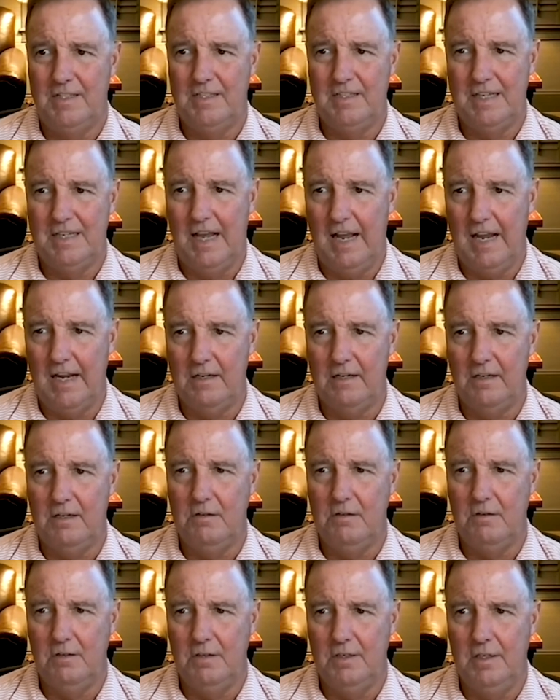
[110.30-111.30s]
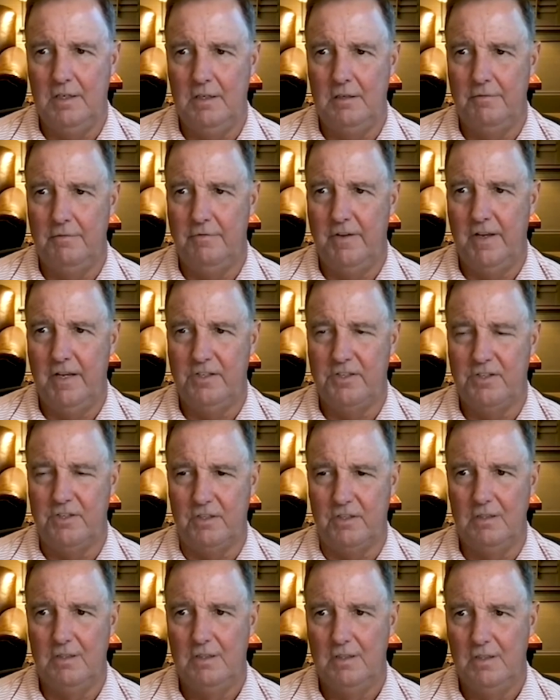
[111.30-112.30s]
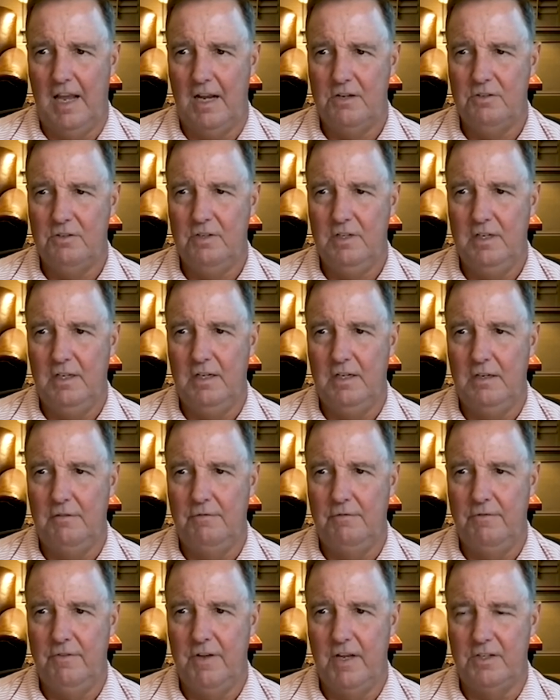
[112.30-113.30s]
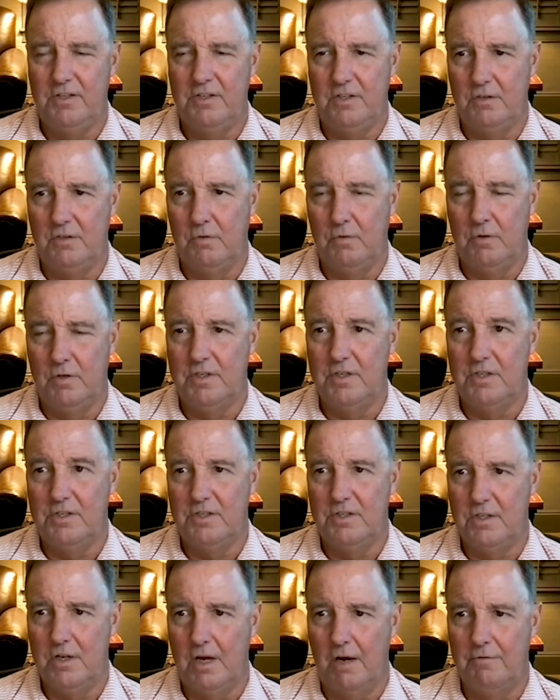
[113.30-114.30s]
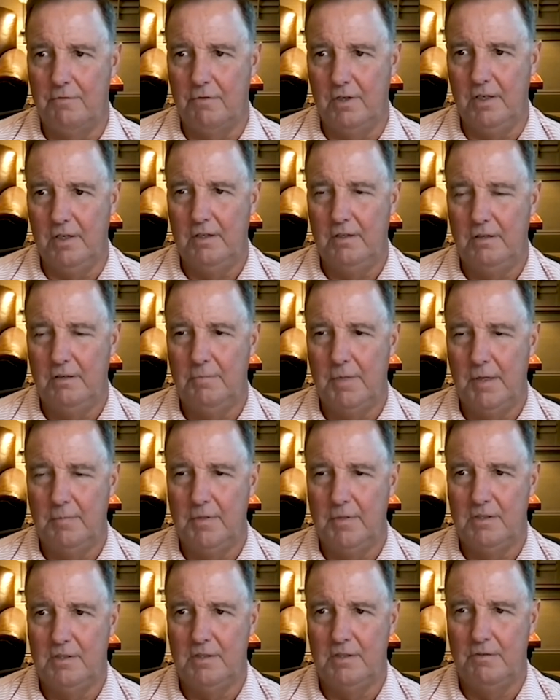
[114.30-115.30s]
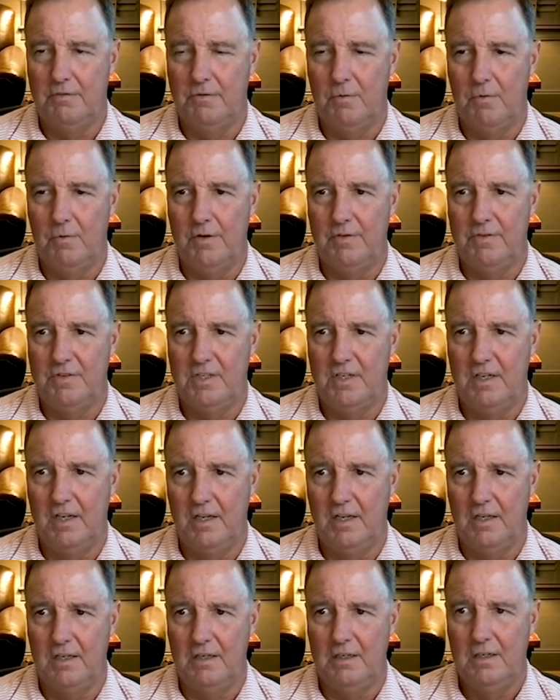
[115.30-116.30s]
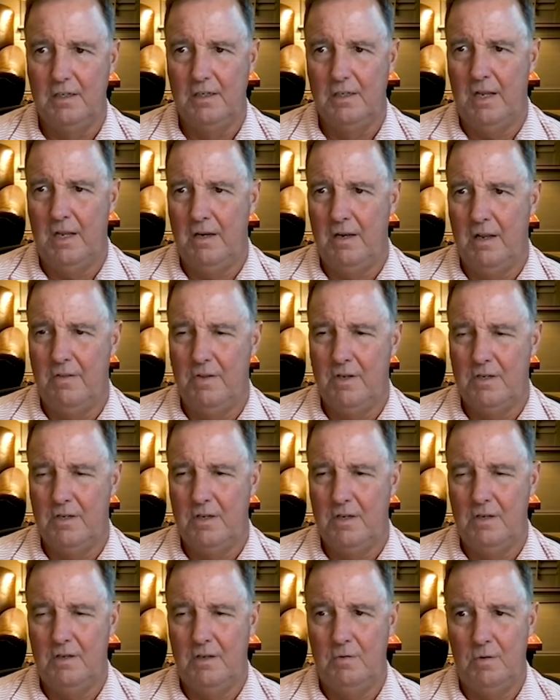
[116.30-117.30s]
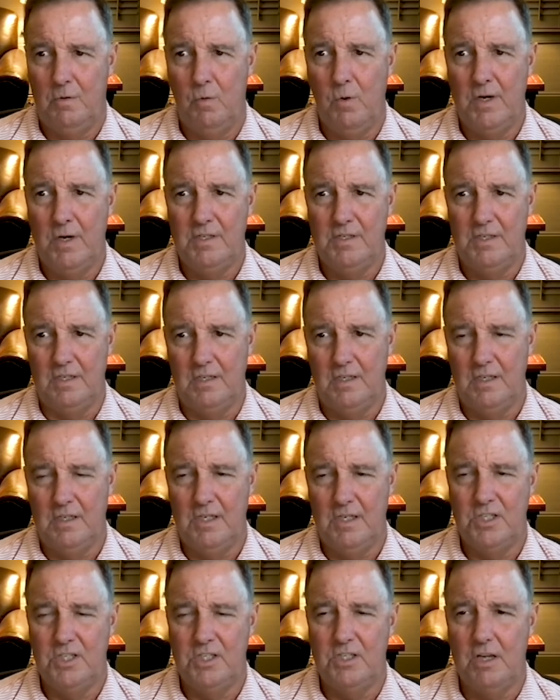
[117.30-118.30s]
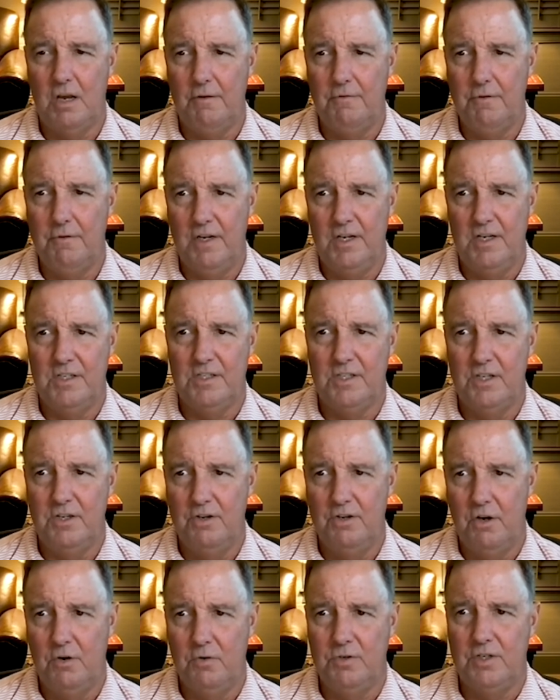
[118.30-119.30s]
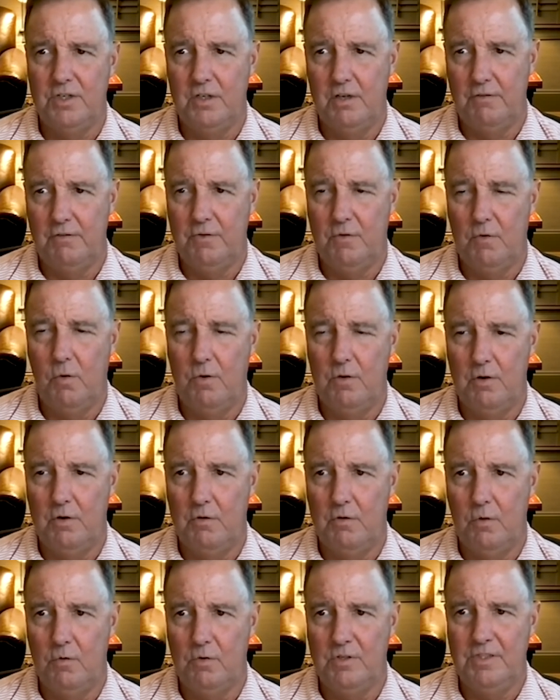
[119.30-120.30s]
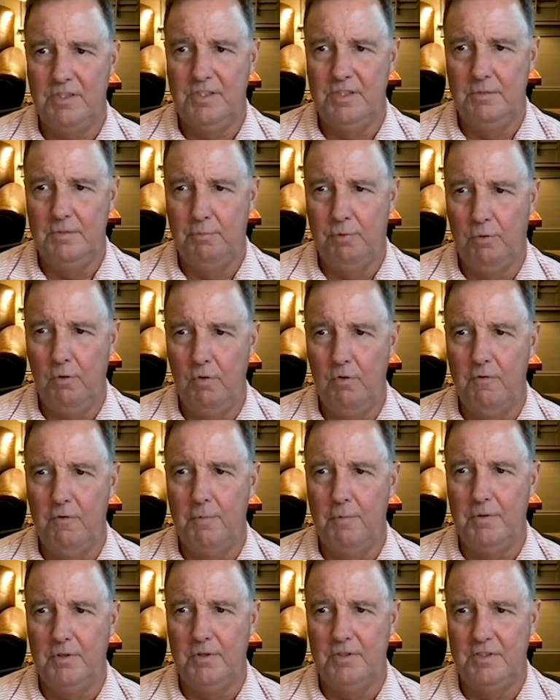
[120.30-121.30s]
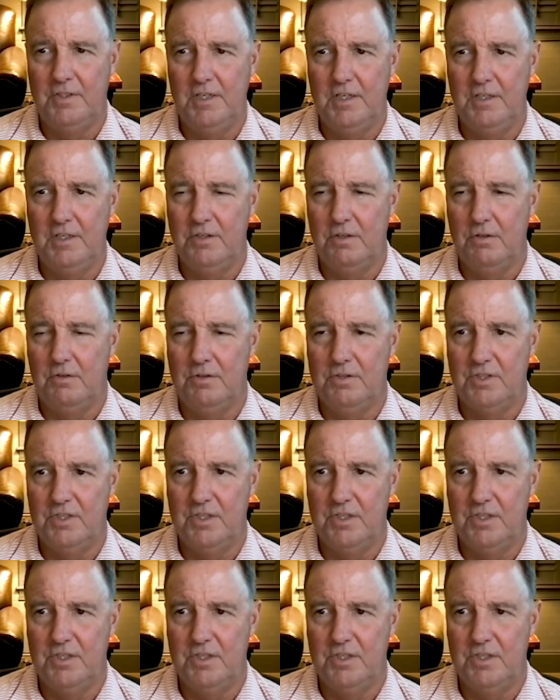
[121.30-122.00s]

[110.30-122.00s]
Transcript: a technical innovation, actually an invention or a discovery, maybe is a different way of saying it. And and the, what is it? The discovery is the notion of quote unquote provable digital